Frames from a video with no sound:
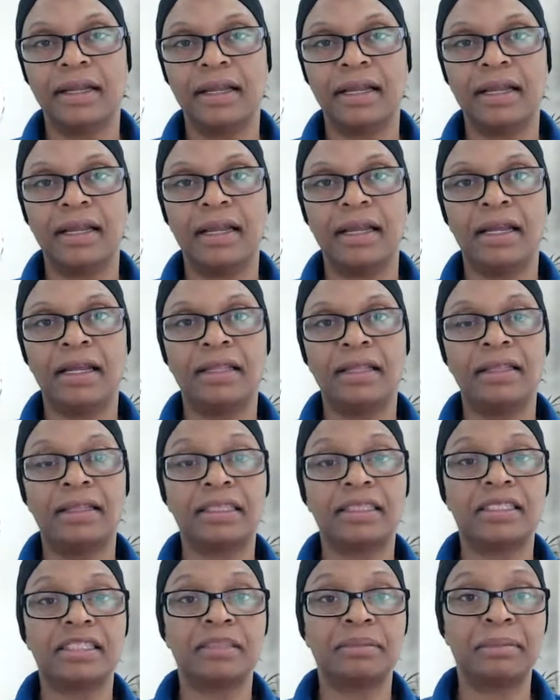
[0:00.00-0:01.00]
And
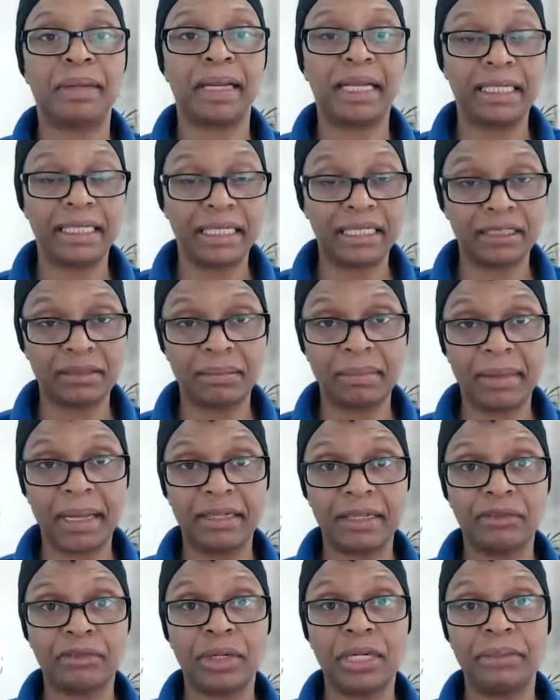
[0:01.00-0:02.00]
this spineless man
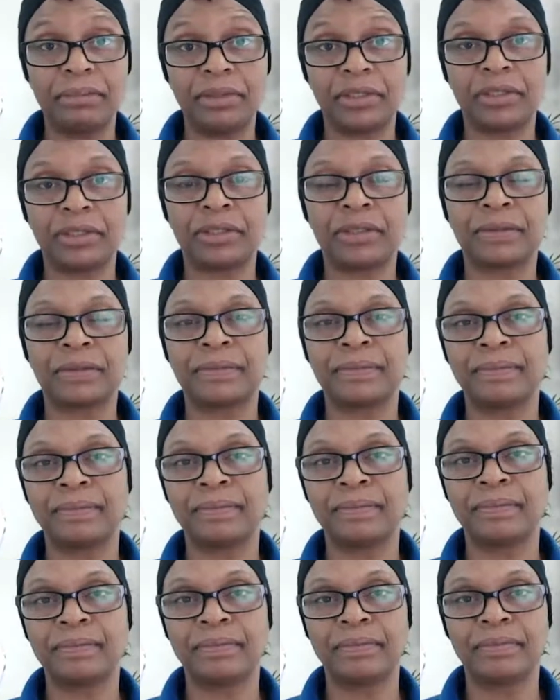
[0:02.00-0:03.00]
raped her
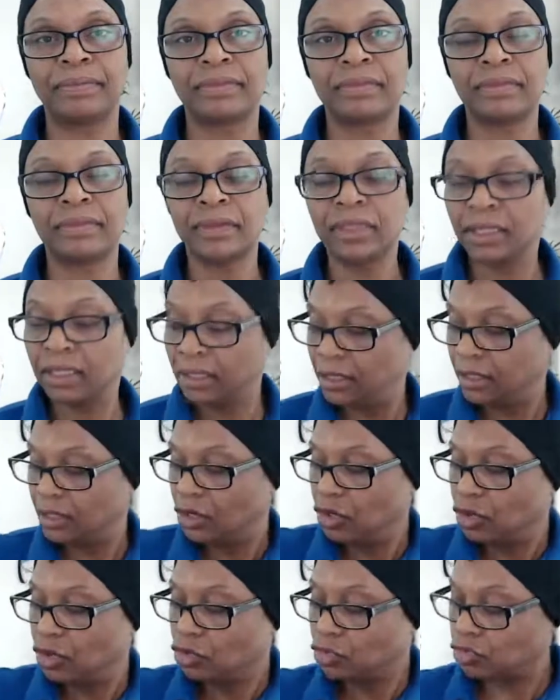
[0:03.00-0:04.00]

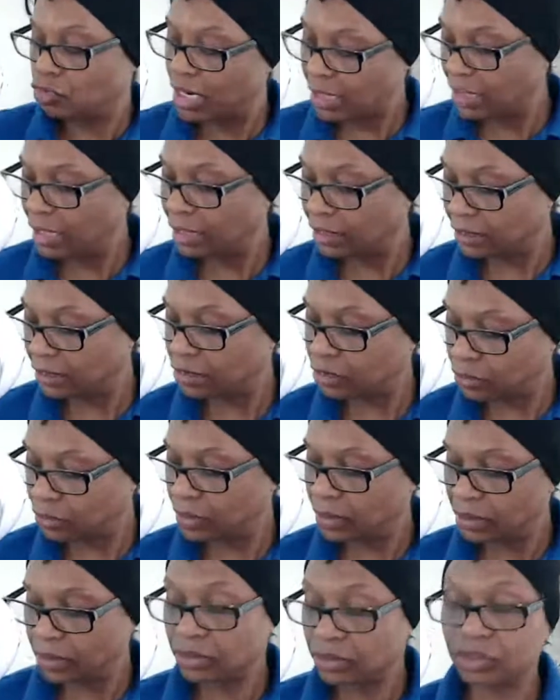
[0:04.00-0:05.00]
right next to
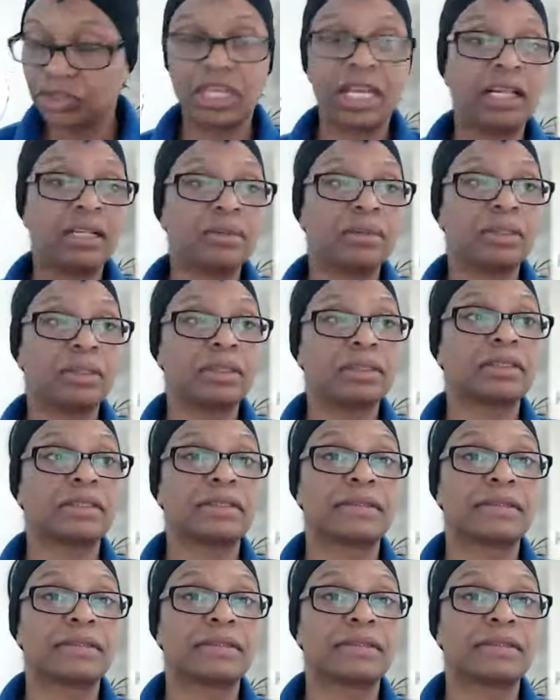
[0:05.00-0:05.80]
where her child was.